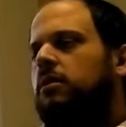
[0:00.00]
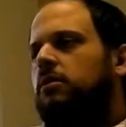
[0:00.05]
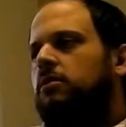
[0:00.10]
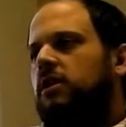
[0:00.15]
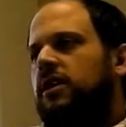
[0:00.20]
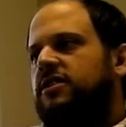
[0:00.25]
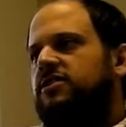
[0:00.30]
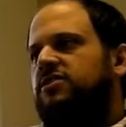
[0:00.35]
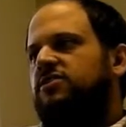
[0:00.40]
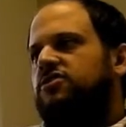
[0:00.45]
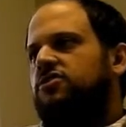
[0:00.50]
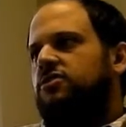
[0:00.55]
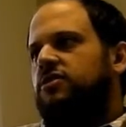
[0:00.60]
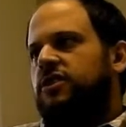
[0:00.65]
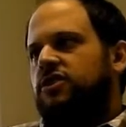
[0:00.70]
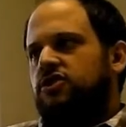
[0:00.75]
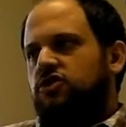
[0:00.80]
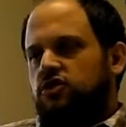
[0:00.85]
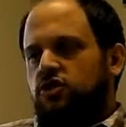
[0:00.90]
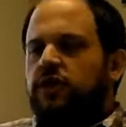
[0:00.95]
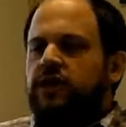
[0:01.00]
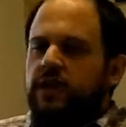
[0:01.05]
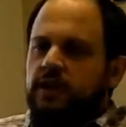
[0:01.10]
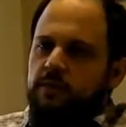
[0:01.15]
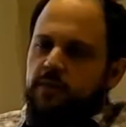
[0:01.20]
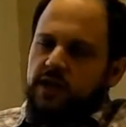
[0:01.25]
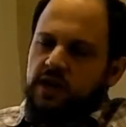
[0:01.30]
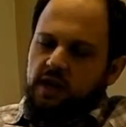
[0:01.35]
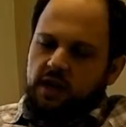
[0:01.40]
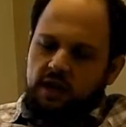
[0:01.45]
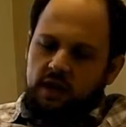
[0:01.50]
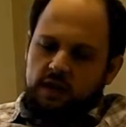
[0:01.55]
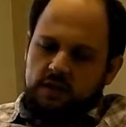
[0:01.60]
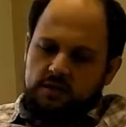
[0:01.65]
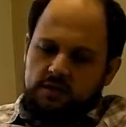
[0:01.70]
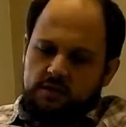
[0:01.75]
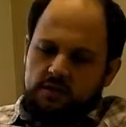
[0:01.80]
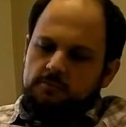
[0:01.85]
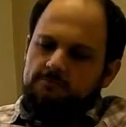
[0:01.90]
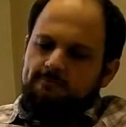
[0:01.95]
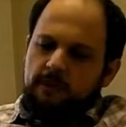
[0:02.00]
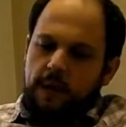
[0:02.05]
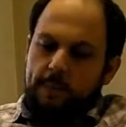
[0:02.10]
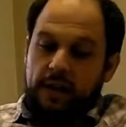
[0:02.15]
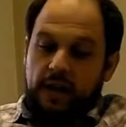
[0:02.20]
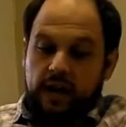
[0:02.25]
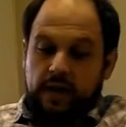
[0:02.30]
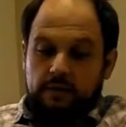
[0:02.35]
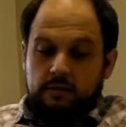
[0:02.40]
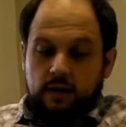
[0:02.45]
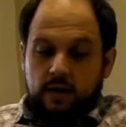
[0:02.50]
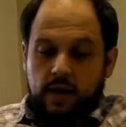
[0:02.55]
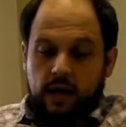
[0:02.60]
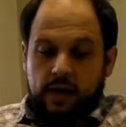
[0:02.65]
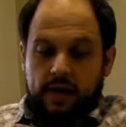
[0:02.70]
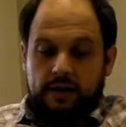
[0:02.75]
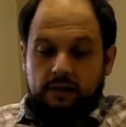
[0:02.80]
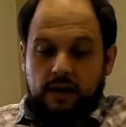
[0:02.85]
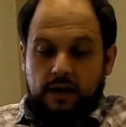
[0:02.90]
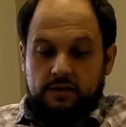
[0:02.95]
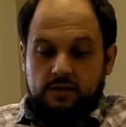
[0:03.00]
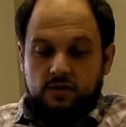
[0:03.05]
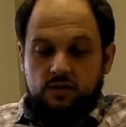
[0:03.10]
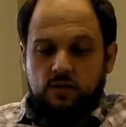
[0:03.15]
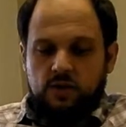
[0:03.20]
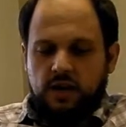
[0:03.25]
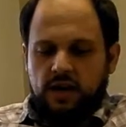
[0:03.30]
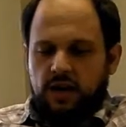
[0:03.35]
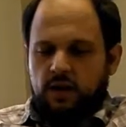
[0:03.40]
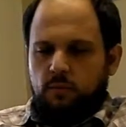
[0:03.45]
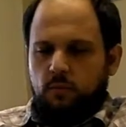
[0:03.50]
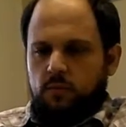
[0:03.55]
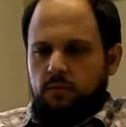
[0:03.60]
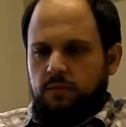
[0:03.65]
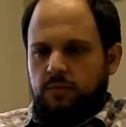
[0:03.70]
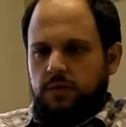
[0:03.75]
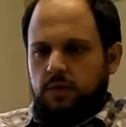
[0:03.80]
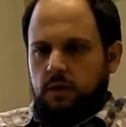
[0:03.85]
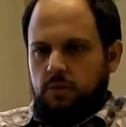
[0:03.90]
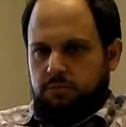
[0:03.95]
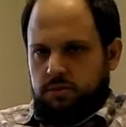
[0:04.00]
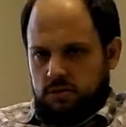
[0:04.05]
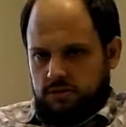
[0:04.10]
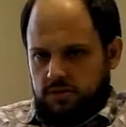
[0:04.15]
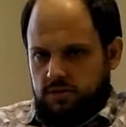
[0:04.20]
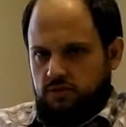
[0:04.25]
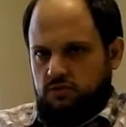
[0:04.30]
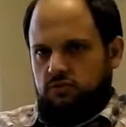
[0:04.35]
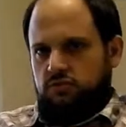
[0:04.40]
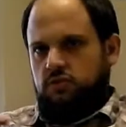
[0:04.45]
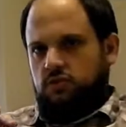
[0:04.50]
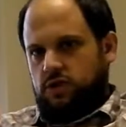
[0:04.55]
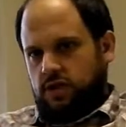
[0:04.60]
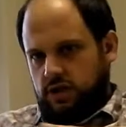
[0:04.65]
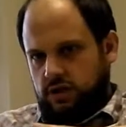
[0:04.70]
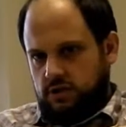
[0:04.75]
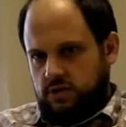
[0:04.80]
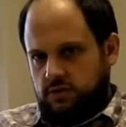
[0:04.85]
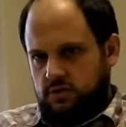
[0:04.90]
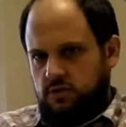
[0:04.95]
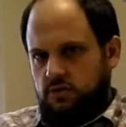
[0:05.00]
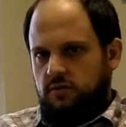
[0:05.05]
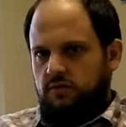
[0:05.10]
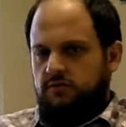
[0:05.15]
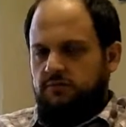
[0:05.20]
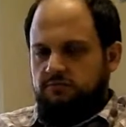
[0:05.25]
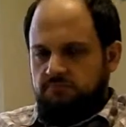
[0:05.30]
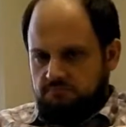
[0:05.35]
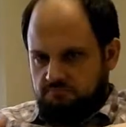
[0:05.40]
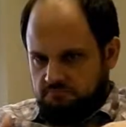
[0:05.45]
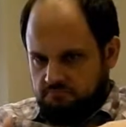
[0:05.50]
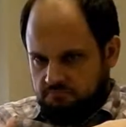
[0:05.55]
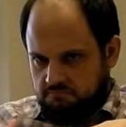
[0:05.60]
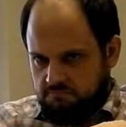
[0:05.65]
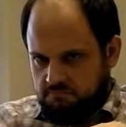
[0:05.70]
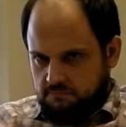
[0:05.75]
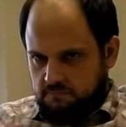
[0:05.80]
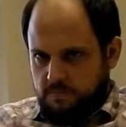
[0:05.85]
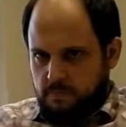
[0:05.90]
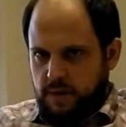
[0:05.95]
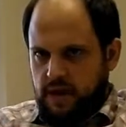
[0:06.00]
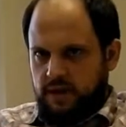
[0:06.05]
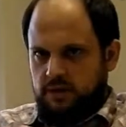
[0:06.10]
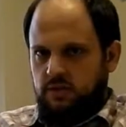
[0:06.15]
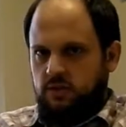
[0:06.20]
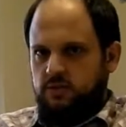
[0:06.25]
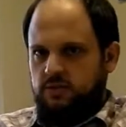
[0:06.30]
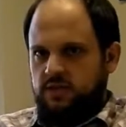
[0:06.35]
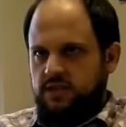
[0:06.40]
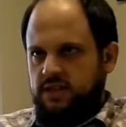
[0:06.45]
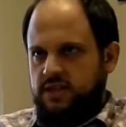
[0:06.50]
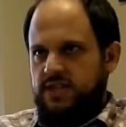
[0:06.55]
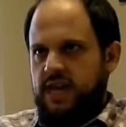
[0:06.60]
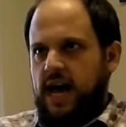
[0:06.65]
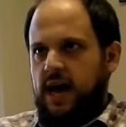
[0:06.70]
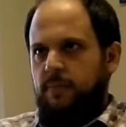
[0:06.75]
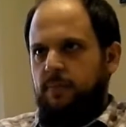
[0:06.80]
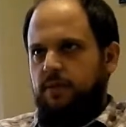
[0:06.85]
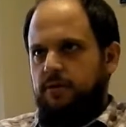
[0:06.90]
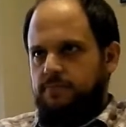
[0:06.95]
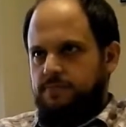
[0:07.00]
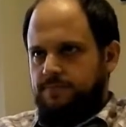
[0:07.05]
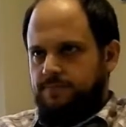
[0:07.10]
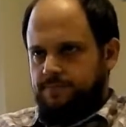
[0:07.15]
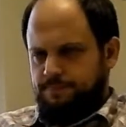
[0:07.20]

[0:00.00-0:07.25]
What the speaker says: It's tricky because, I mean, I do think I'm a person who's looking to sort of make those things happen.